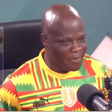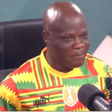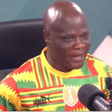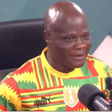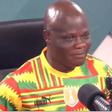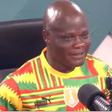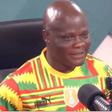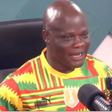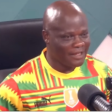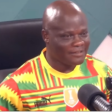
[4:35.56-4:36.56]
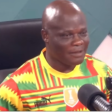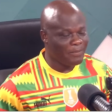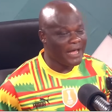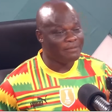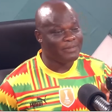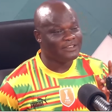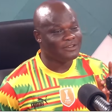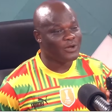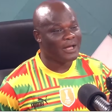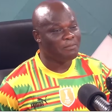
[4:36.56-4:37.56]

parliament na se parliament no